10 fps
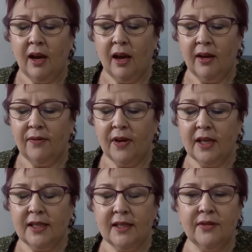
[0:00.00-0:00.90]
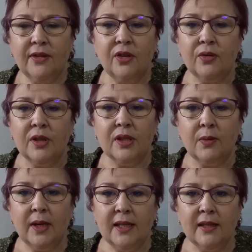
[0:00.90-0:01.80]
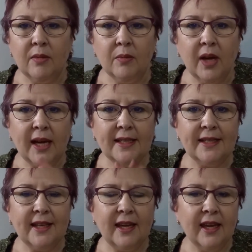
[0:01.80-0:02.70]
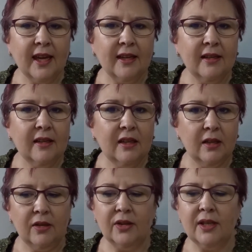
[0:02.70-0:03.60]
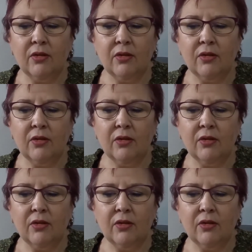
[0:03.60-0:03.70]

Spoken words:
I find it difficult to squeeze them as they get used.